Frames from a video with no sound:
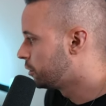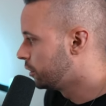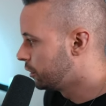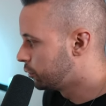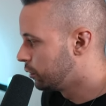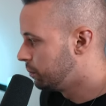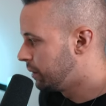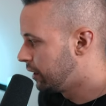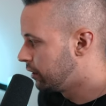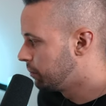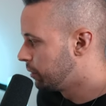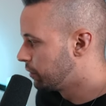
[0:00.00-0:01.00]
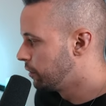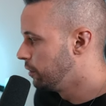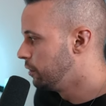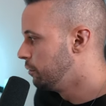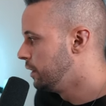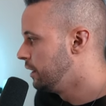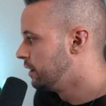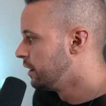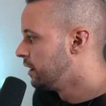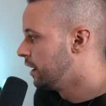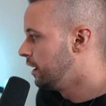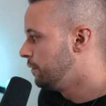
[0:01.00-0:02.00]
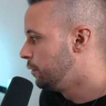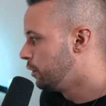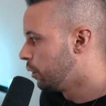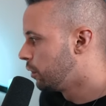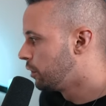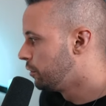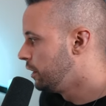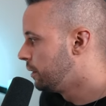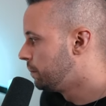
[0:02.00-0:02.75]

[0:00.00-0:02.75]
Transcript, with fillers: So this would be a good book for you to read. And if you don't want to read a